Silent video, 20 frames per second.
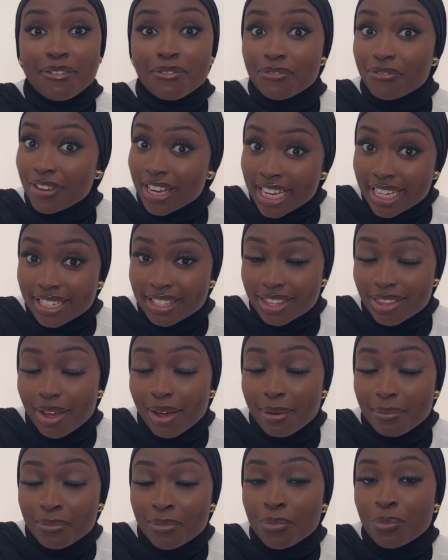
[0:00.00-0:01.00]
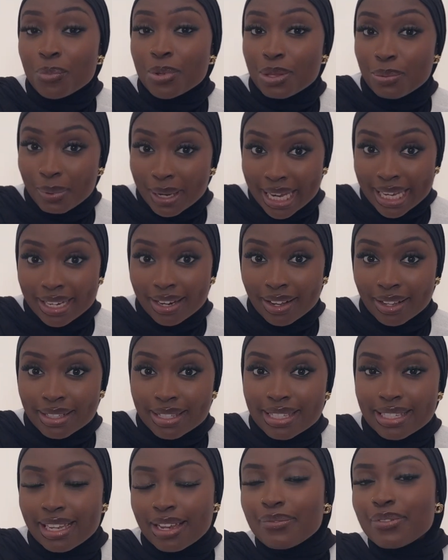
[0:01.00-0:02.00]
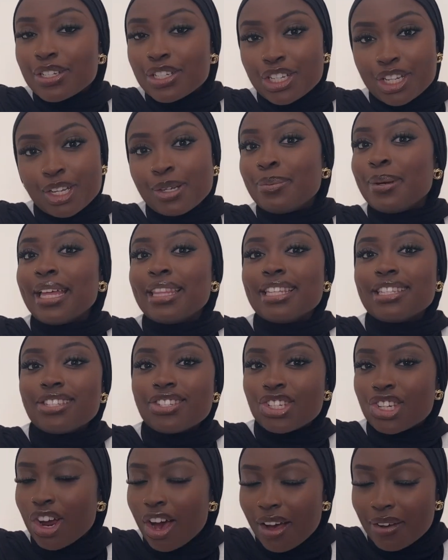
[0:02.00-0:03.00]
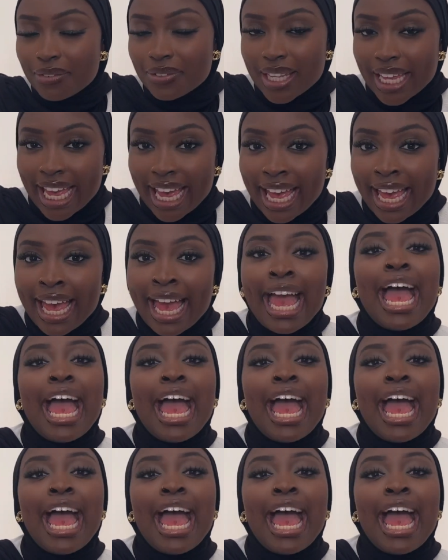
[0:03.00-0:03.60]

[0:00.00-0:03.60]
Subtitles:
feed them with peanuts given to you by the staff there.